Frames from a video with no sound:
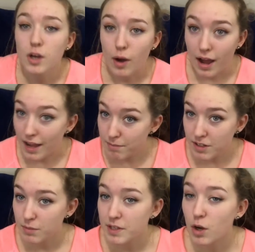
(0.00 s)
So I'm
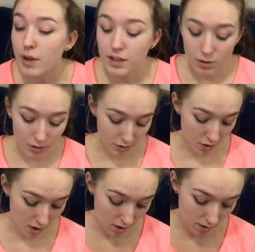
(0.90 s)
going to be going in order
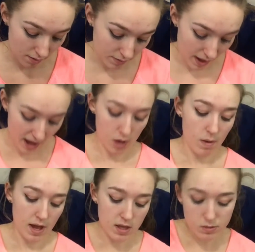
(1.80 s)
of how
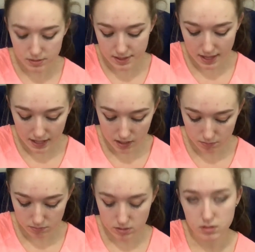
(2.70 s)
I use the
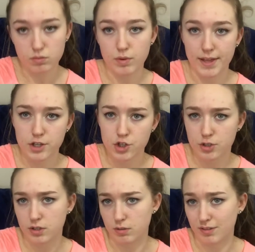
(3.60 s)
items, which
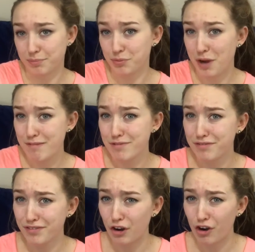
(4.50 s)
goes primer
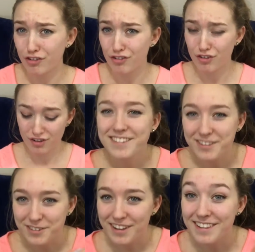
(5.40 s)
first.
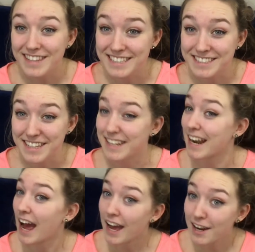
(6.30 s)
So listen,
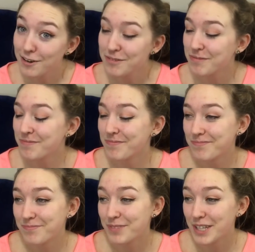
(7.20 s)
I don't
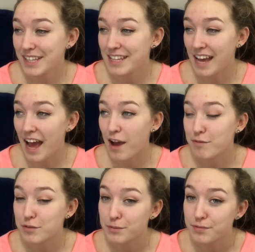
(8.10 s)
really have
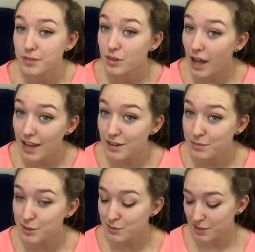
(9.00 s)
the full
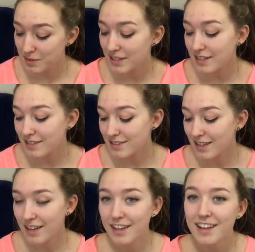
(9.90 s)
items of some of these.
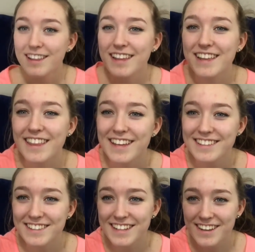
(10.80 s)
Like this.
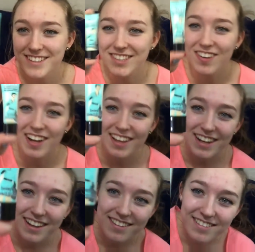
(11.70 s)
Look how small it
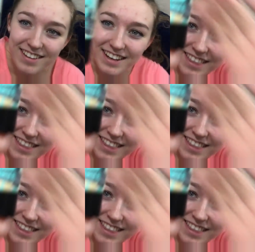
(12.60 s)
is. Look